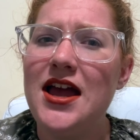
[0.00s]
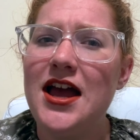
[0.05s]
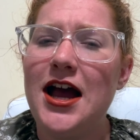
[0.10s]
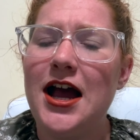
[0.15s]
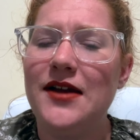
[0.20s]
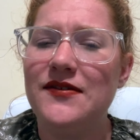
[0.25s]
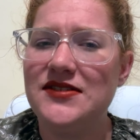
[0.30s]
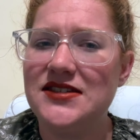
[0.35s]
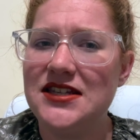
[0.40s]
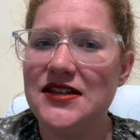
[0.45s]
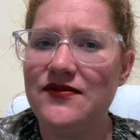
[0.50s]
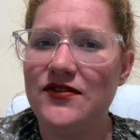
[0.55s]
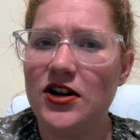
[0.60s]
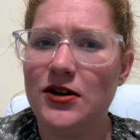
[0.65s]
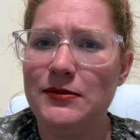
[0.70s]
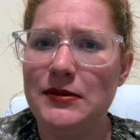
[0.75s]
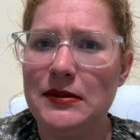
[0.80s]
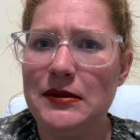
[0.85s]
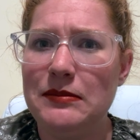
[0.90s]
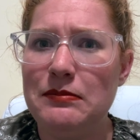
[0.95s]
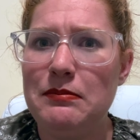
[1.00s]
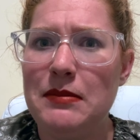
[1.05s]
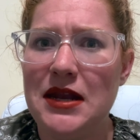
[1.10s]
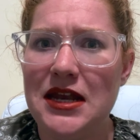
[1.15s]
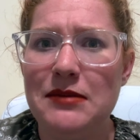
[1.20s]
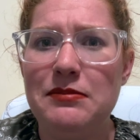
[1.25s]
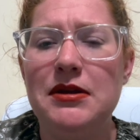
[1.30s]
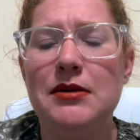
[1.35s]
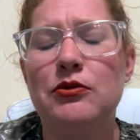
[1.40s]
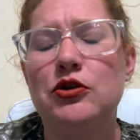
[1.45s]
I've seen very
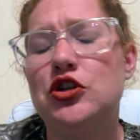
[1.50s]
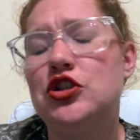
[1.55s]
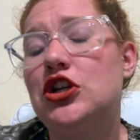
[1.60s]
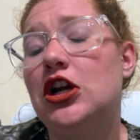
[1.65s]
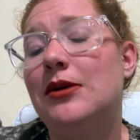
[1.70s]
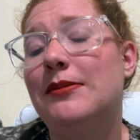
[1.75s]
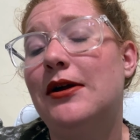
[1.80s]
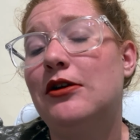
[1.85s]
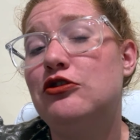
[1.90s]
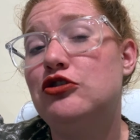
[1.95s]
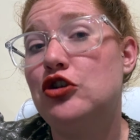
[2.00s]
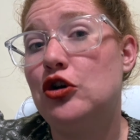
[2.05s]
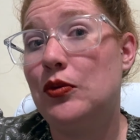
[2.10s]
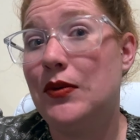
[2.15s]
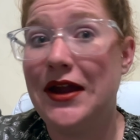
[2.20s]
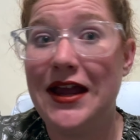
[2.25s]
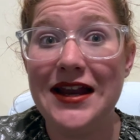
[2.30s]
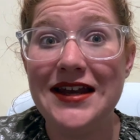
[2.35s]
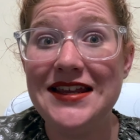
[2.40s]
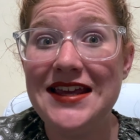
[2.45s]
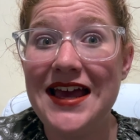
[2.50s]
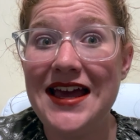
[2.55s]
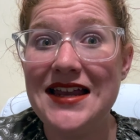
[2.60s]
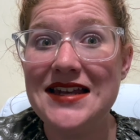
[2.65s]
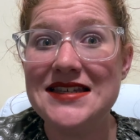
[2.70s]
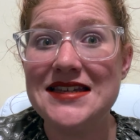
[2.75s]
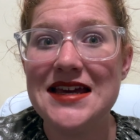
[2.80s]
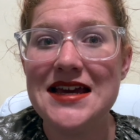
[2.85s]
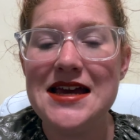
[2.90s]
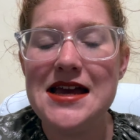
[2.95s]
many people share about Joanne
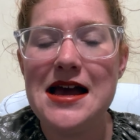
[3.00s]
yet,